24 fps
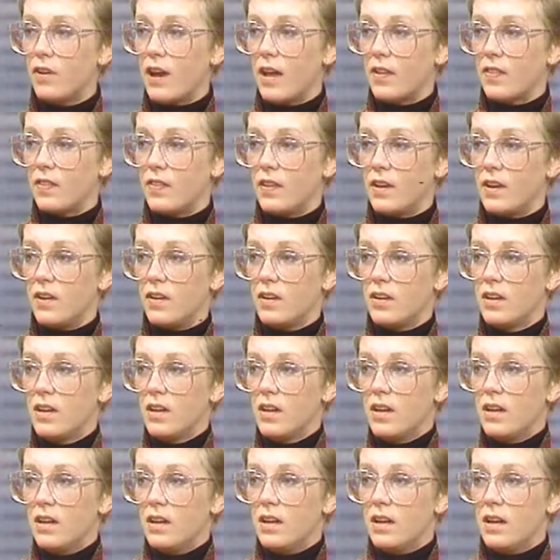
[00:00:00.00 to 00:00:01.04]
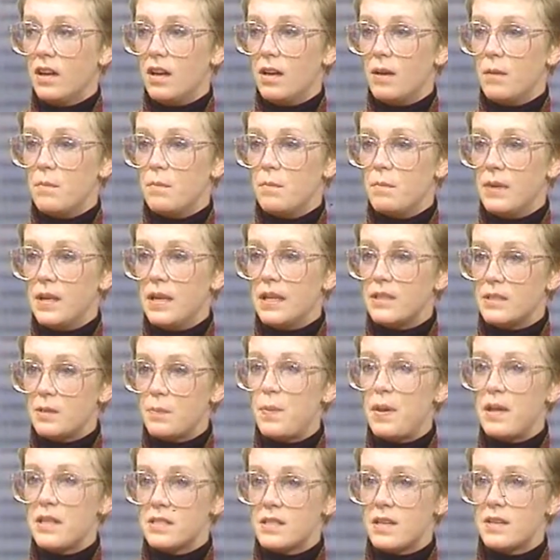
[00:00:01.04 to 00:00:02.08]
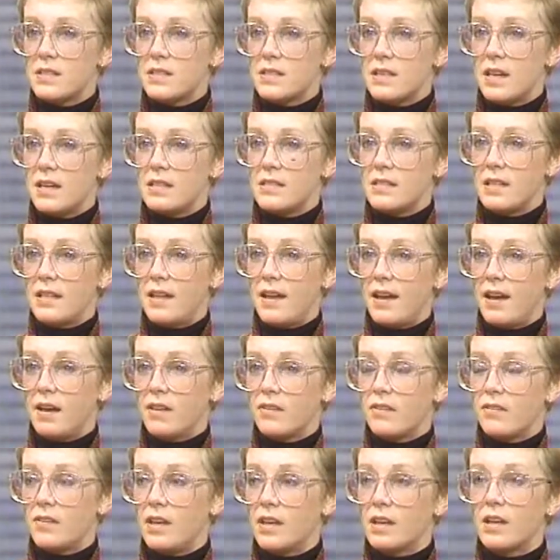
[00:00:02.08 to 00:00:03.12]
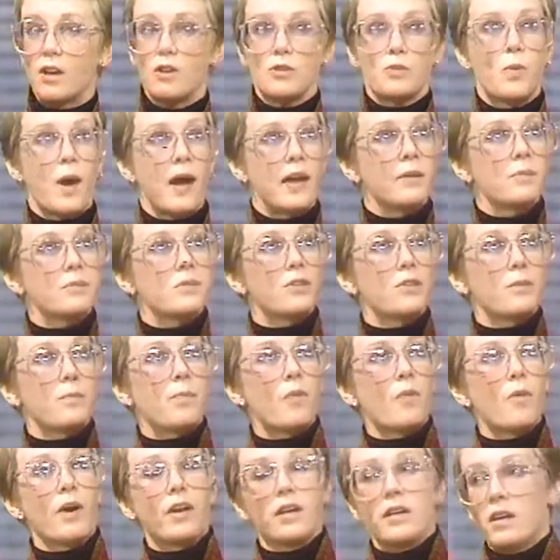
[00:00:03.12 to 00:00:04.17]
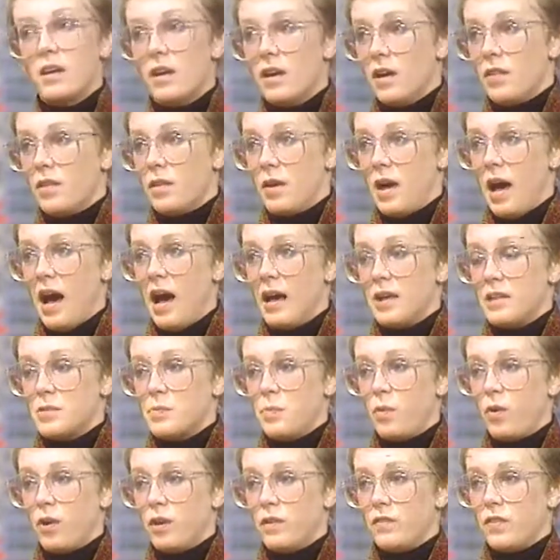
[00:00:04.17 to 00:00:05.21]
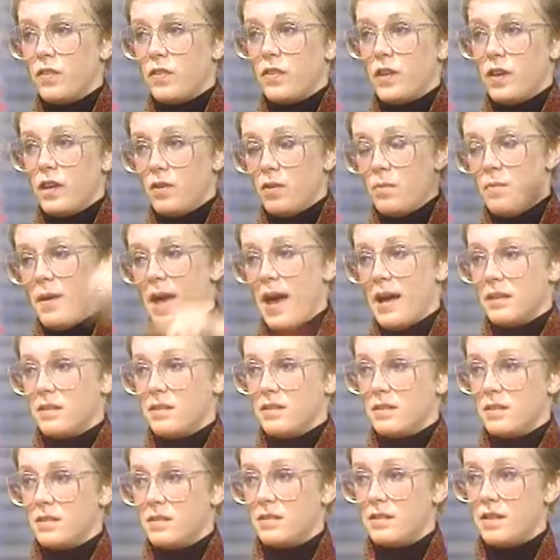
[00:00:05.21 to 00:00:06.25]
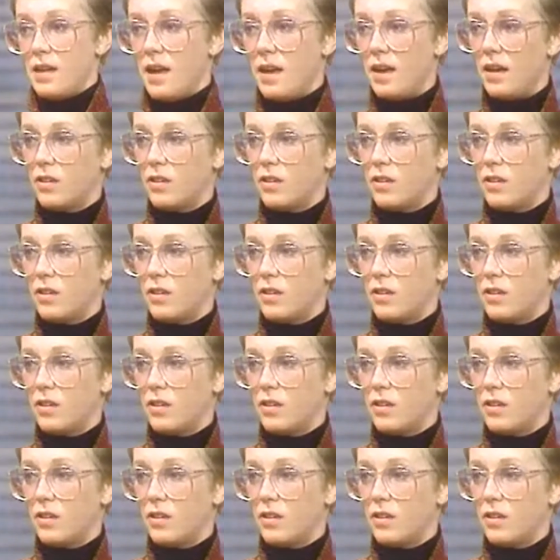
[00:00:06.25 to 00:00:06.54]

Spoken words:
out there. It depends on the size of the house. It goes right up to the point, the highest point of the theater and back to the stage.